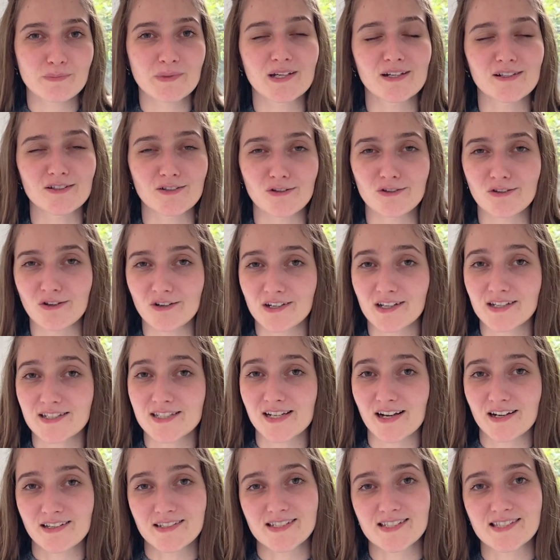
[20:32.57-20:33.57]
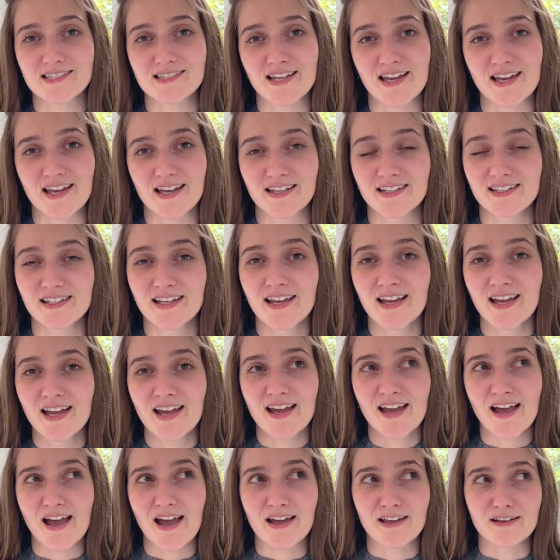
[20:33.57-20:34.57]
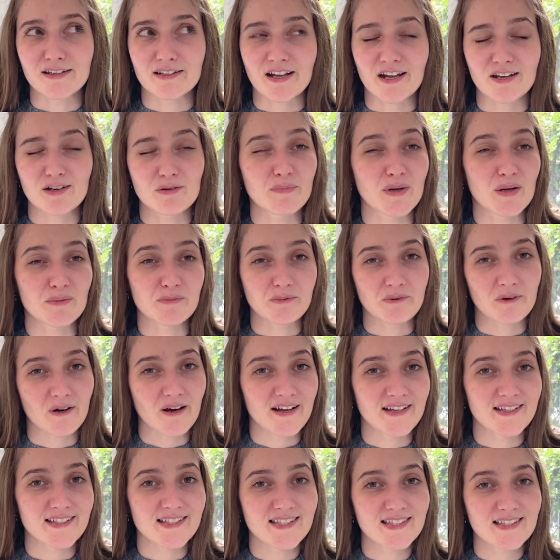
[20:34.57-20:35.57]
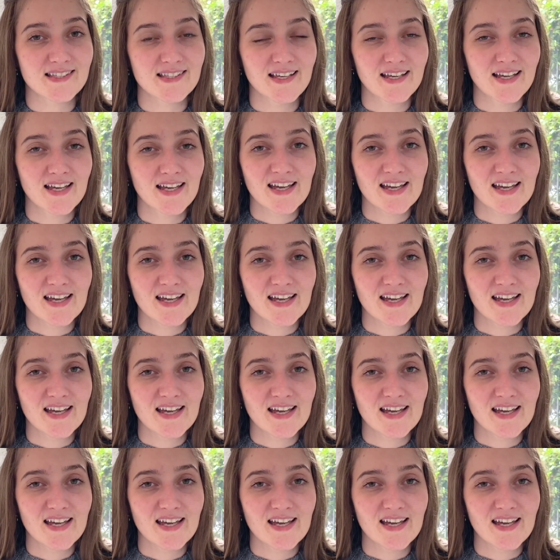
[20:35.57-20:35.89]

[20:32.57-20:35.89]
me a lot longer to understand and kind of memorize